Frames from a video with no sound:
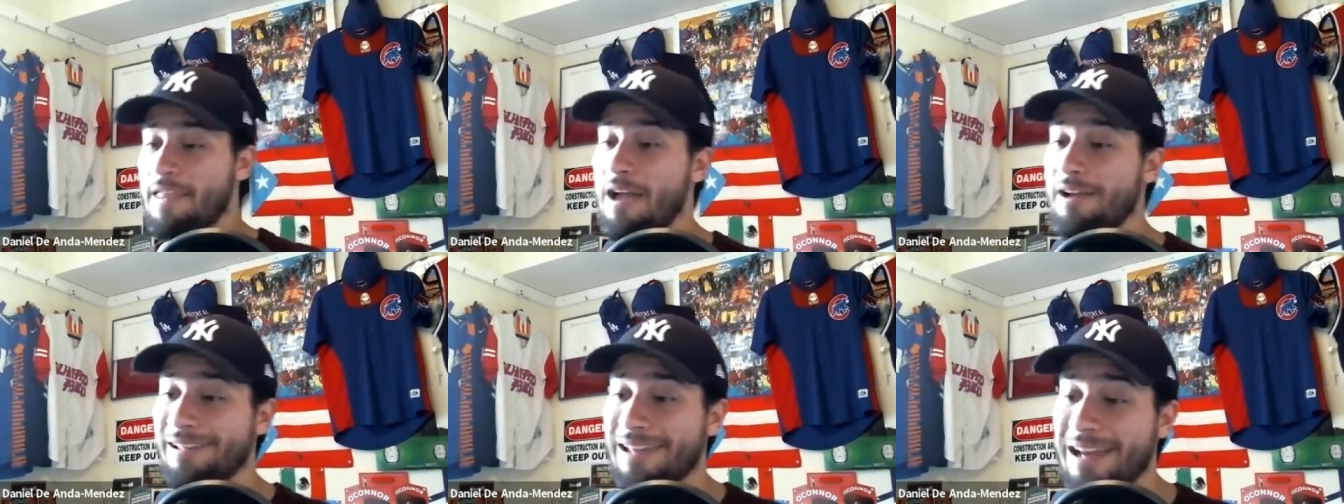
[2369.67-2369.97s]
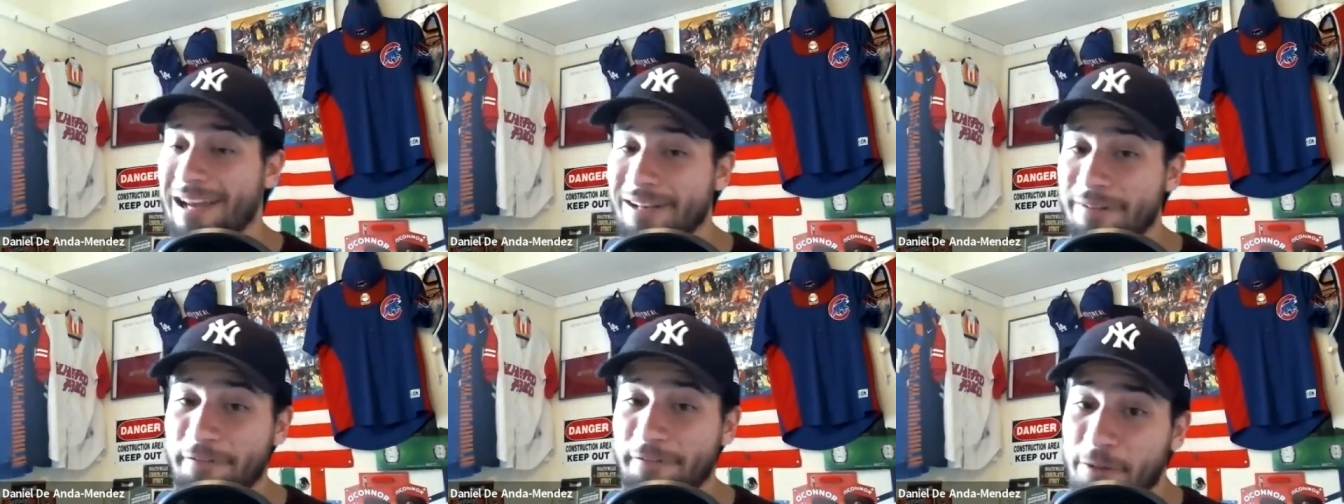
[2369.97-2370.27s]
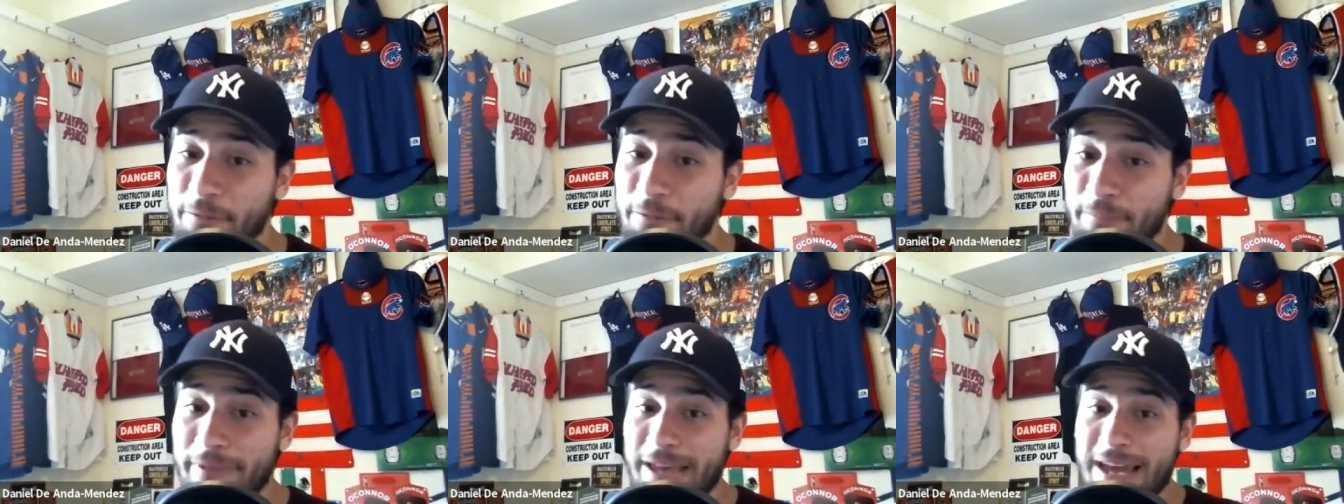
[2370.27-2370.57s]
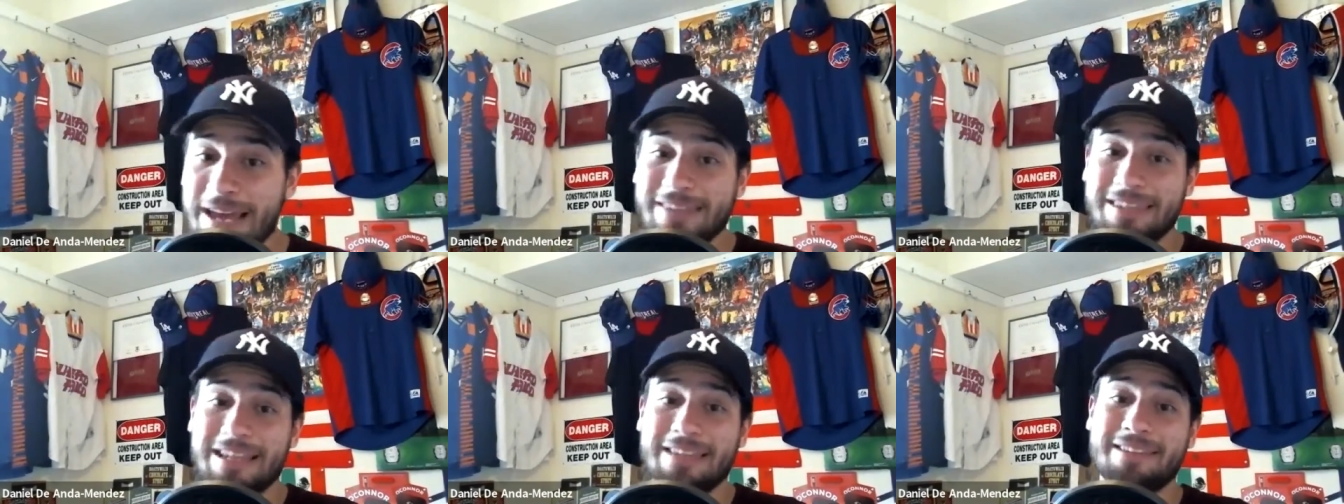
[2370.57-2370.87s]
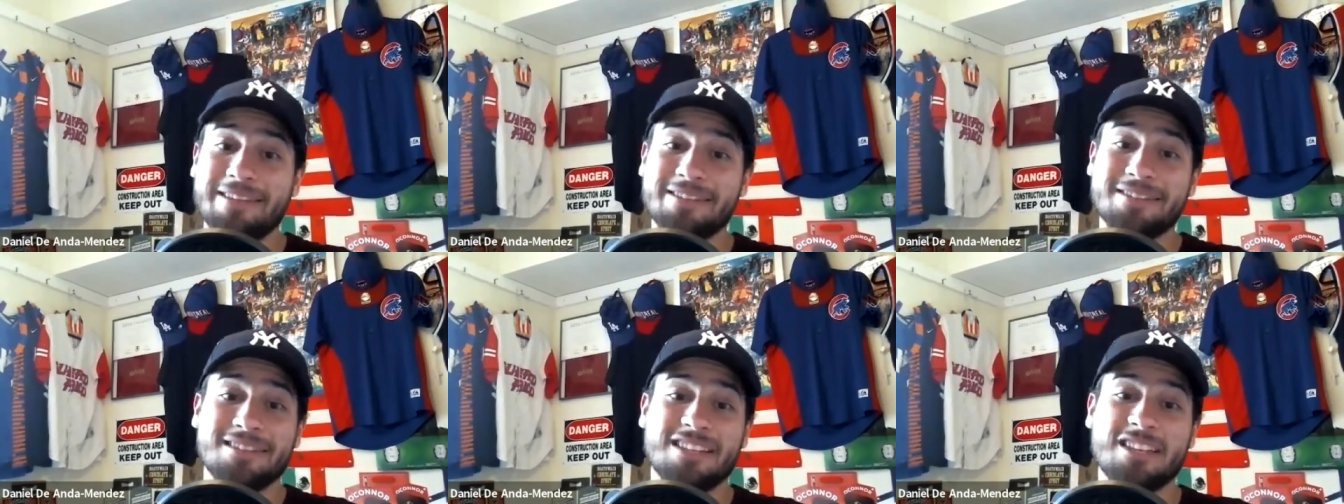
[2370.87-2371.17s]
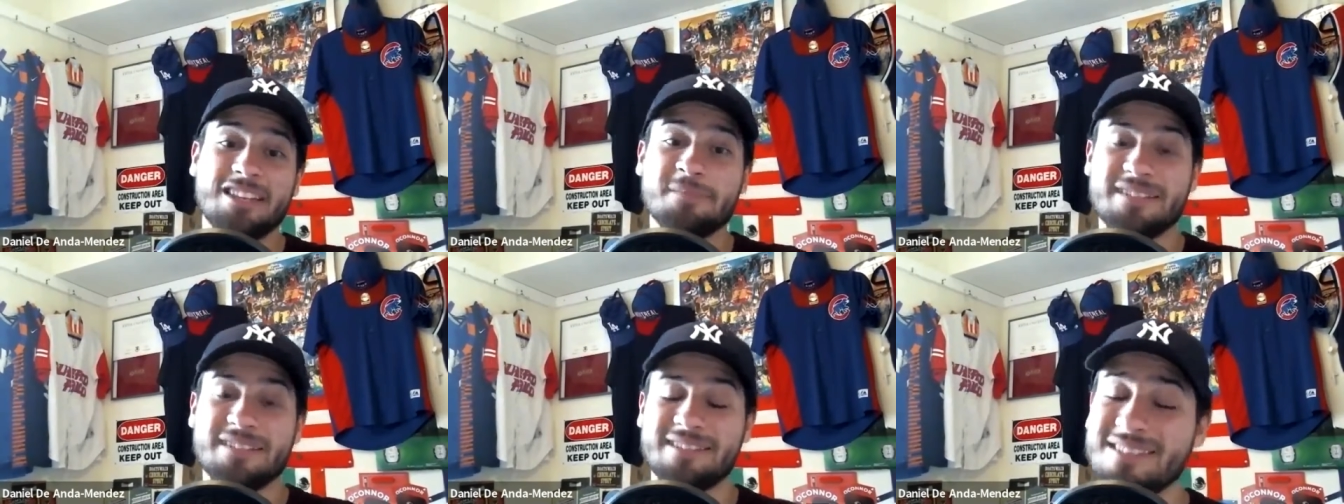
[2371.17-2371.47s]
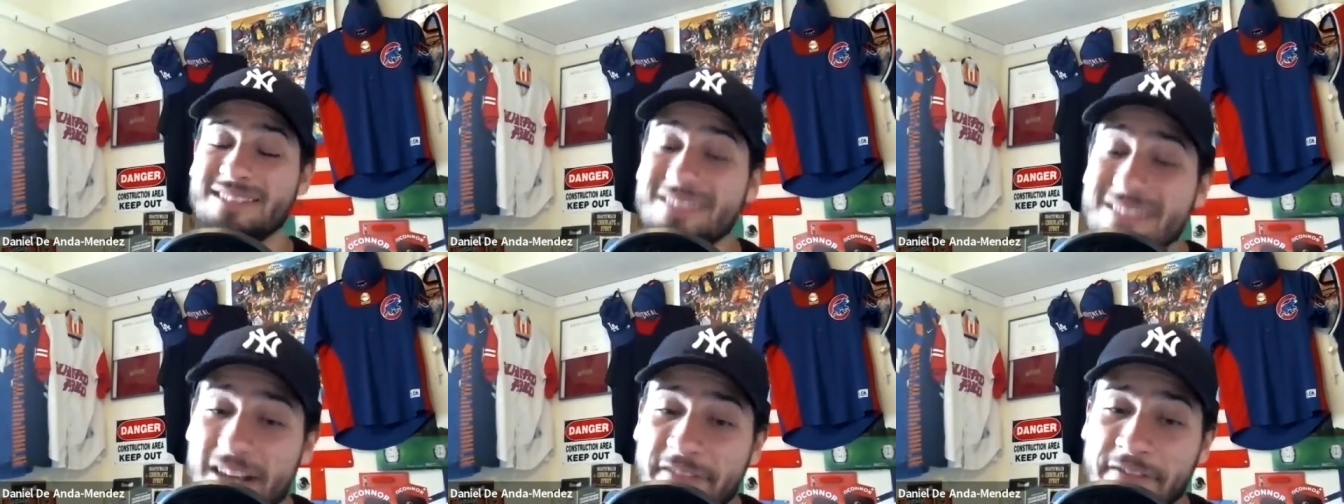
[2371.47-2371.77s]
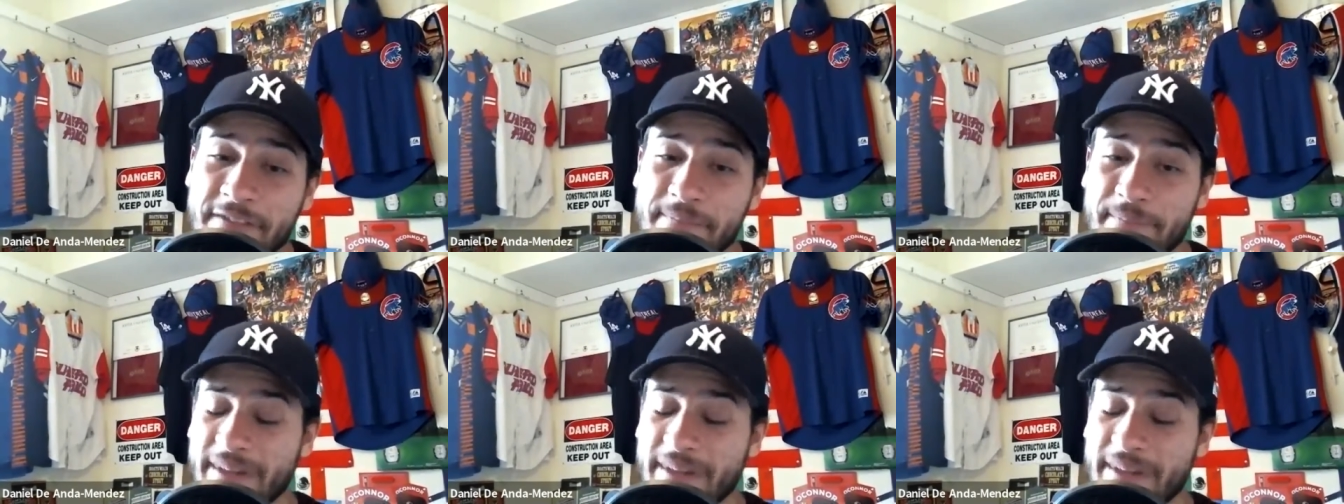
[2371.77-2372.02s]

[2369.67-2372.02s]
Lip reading: I kind of feel bad that this team is the 7th